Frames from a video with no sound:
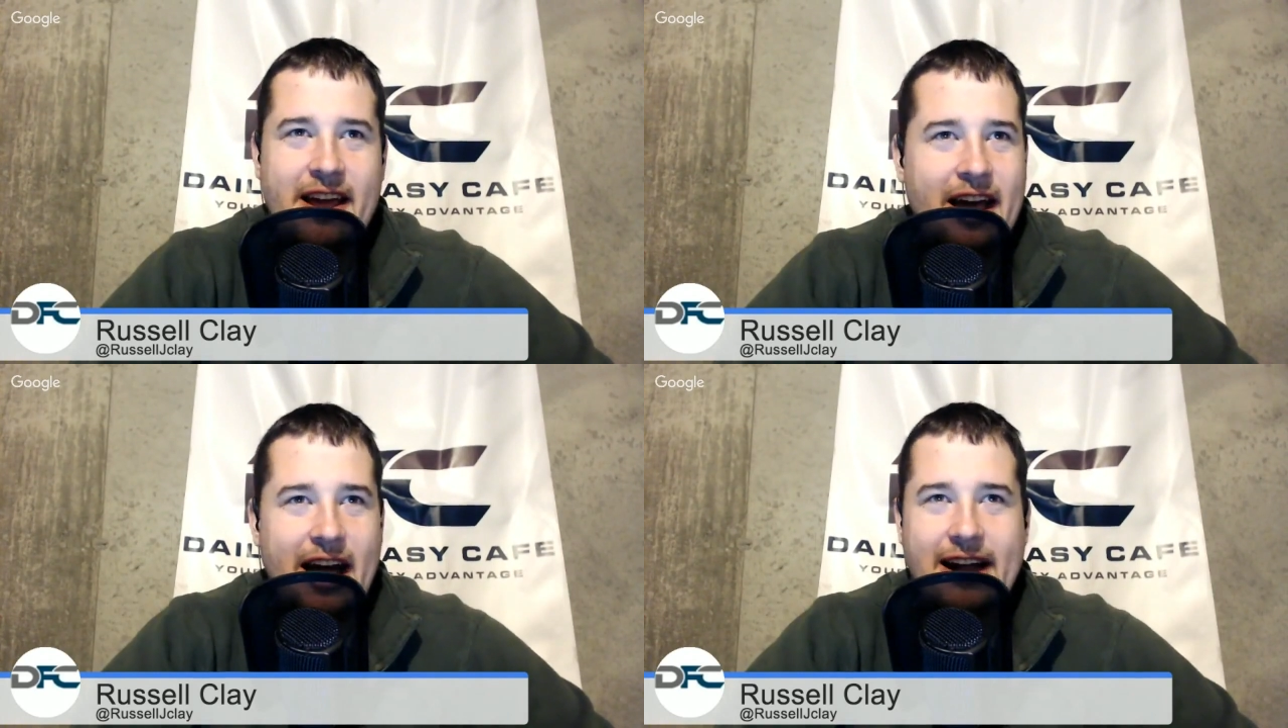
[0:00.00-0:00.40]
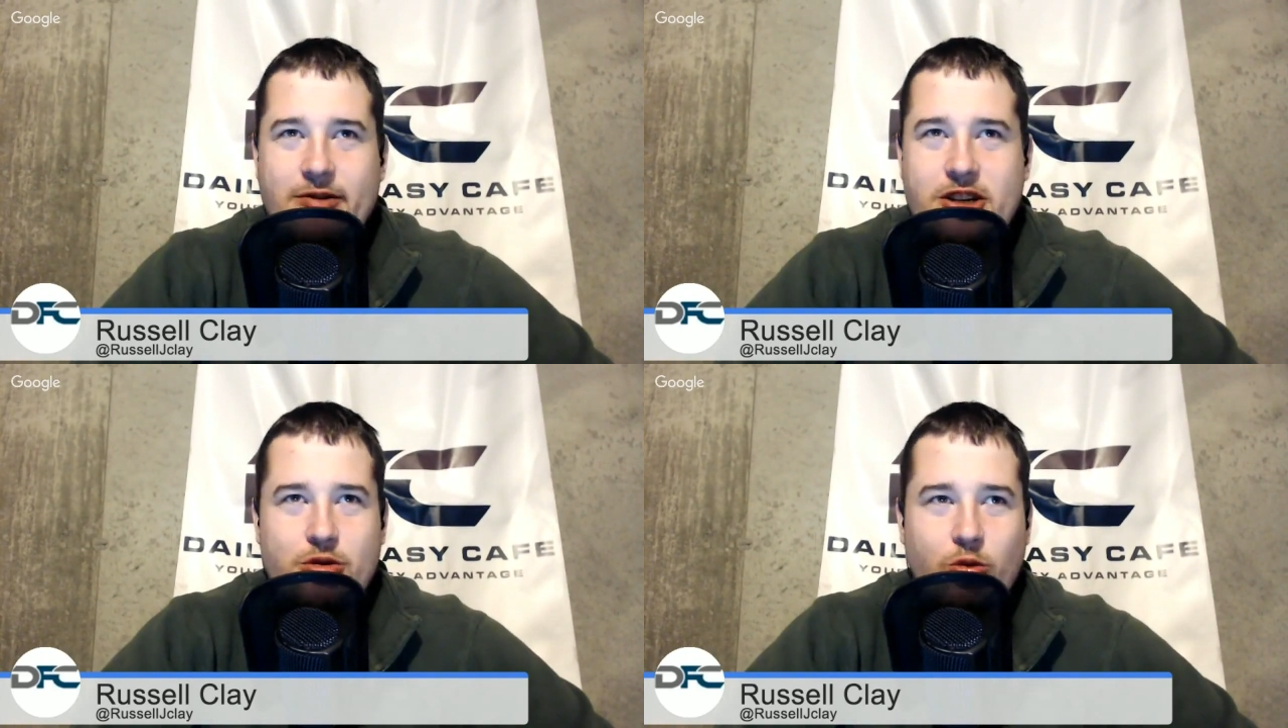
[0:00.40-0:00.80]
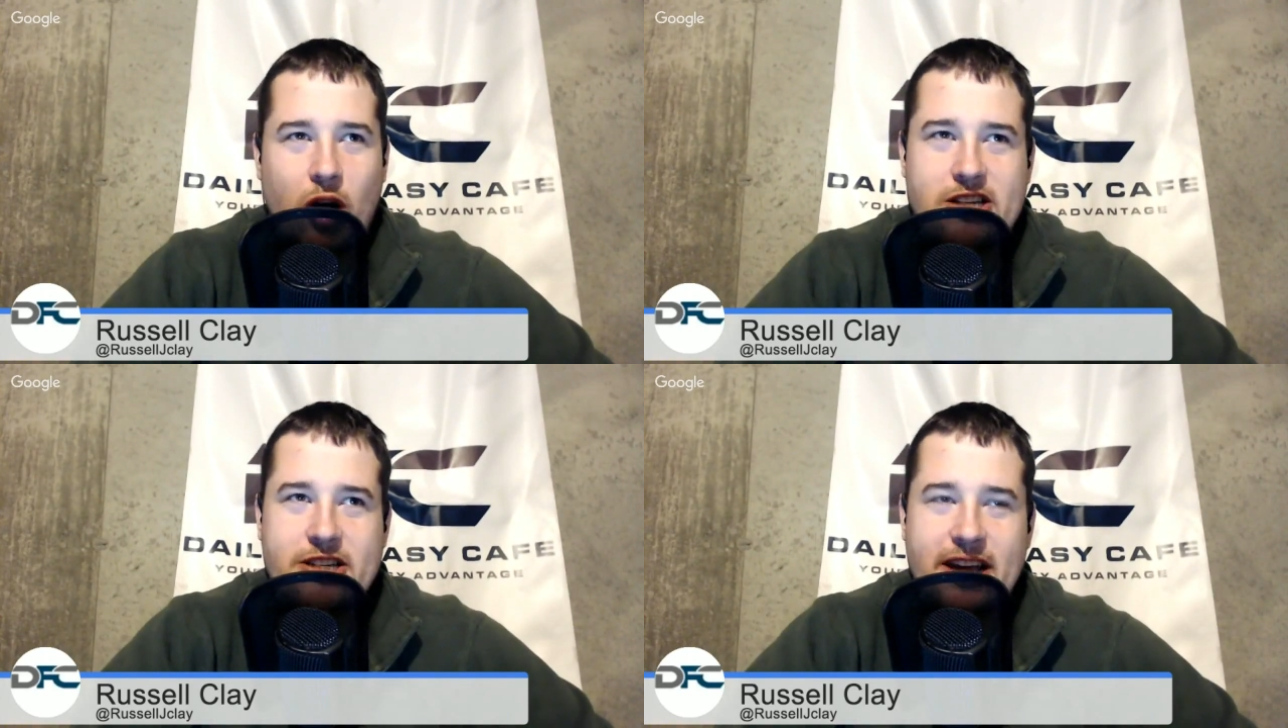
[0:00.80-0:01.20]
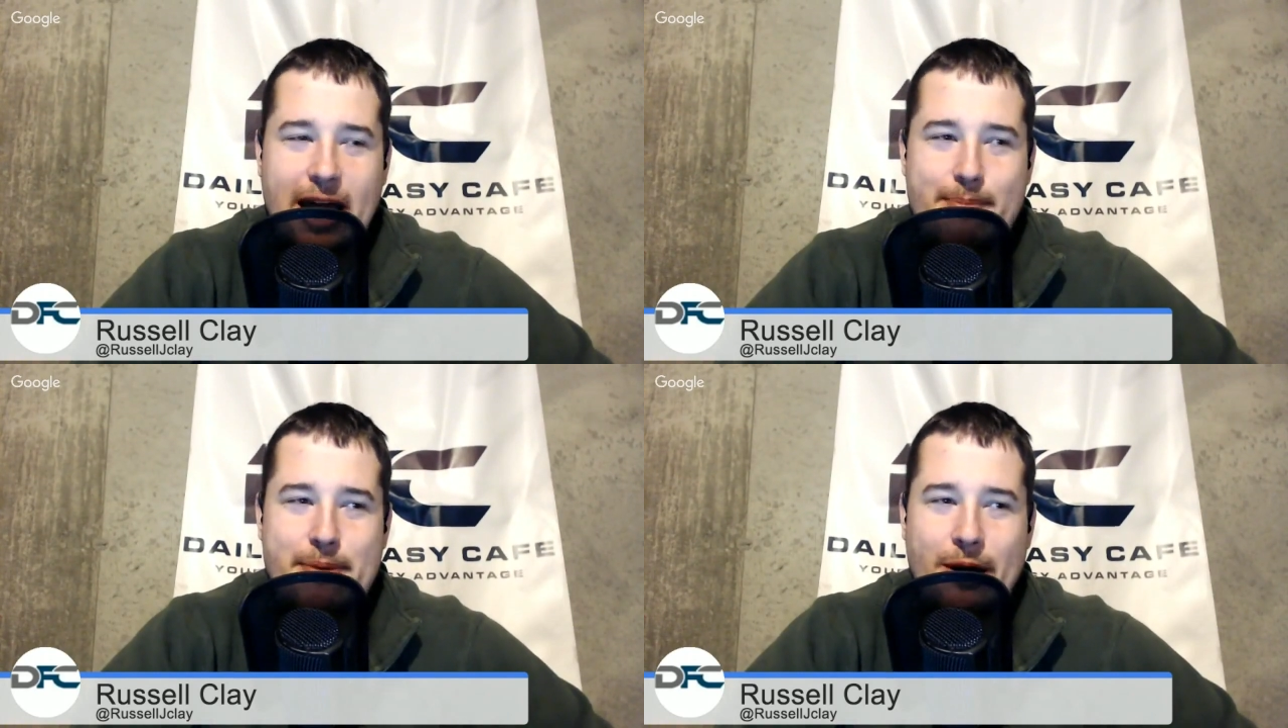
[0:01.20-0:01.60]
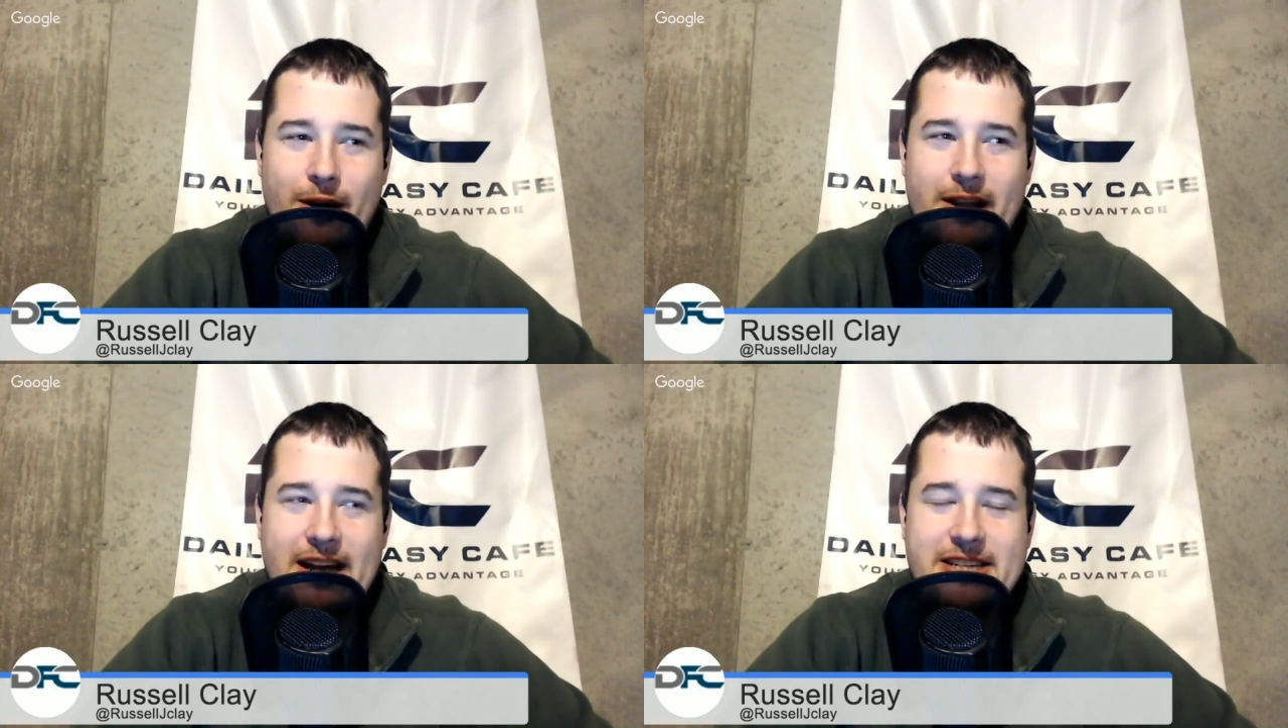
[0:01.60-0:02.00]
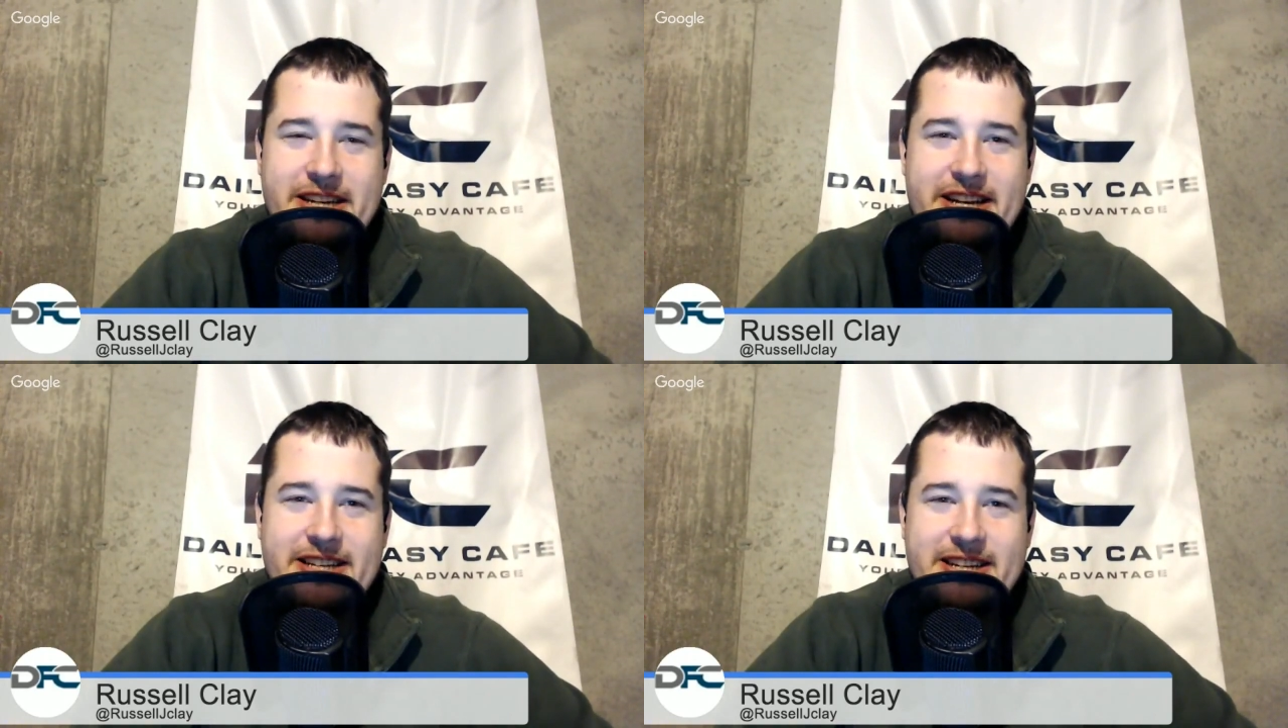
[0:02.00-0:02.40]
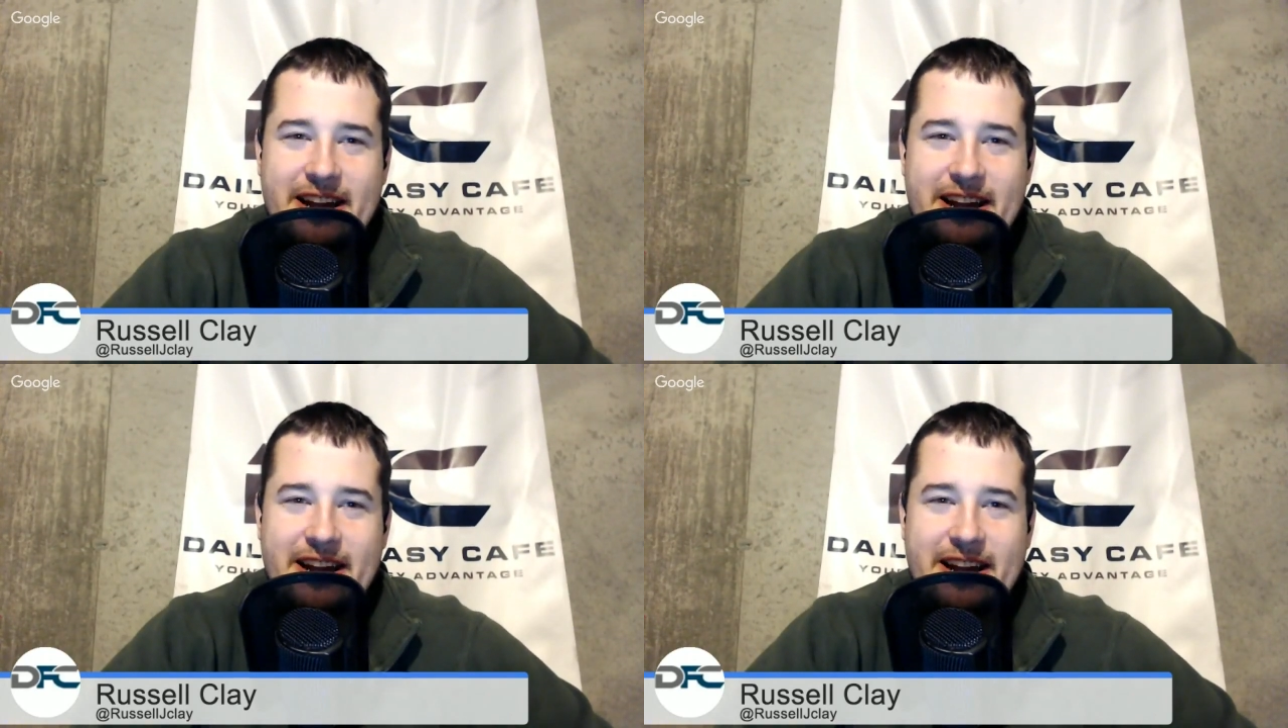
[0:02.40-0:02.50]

I just watched it happen all last season,